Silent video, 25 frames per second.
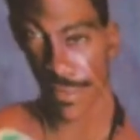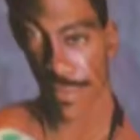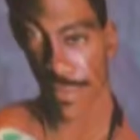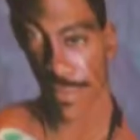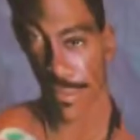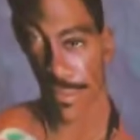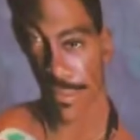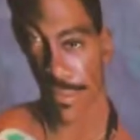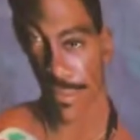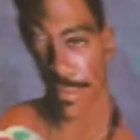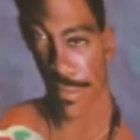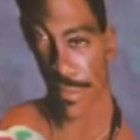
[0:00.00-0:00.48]

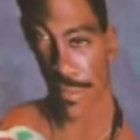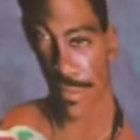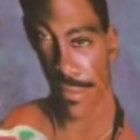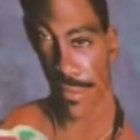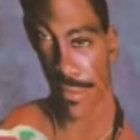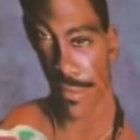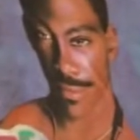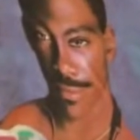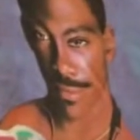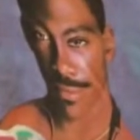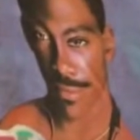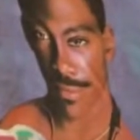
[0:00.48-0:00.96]
have all the
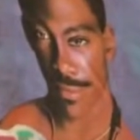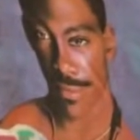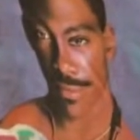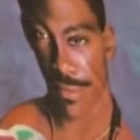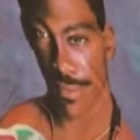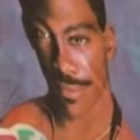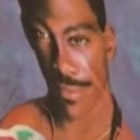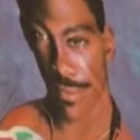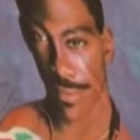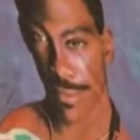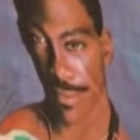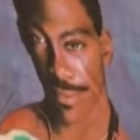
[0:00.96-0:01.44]
measurements.
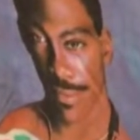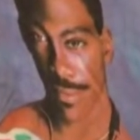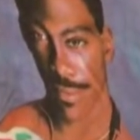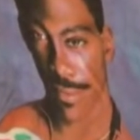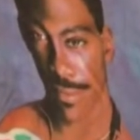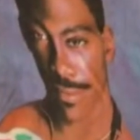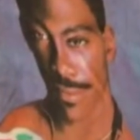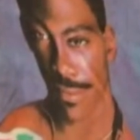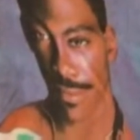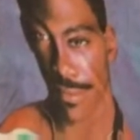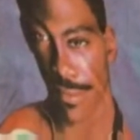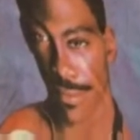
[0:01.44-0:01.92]

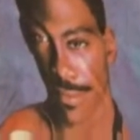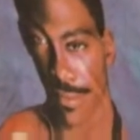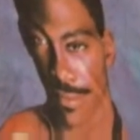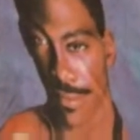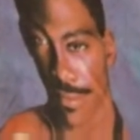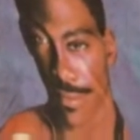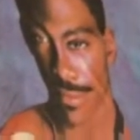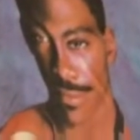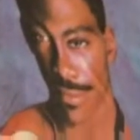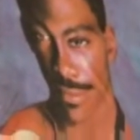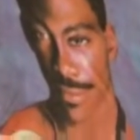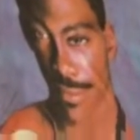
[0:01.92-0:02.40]
I think
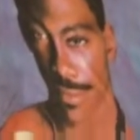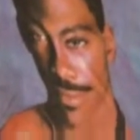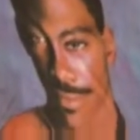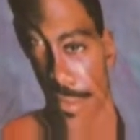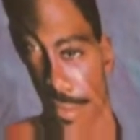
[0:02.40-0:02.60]
I actually